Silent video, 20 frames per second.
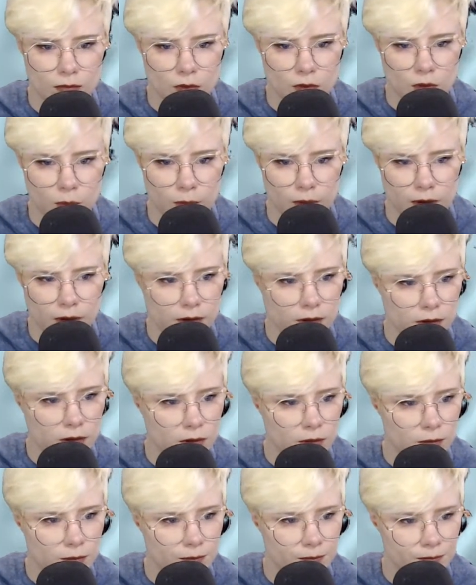Where are
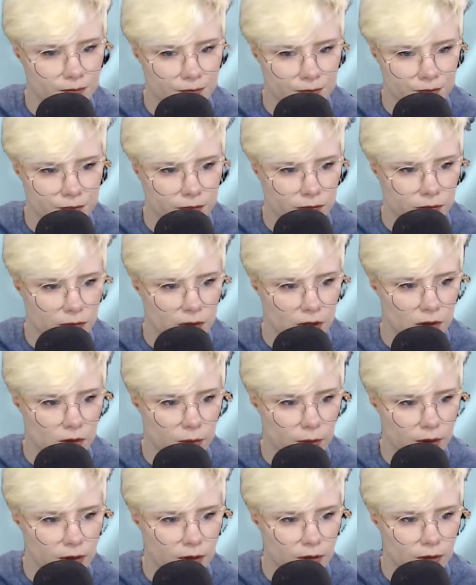you? There you
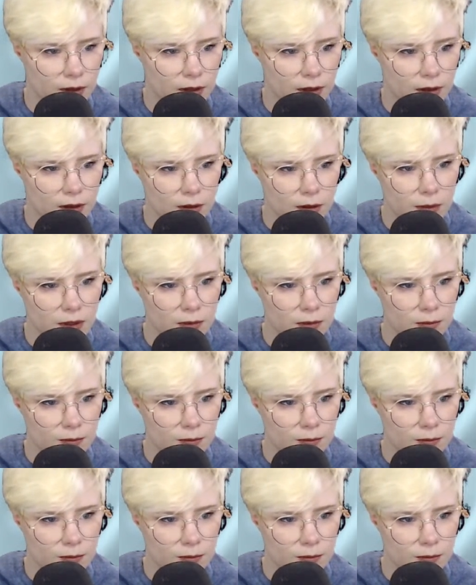are. Okay, come here.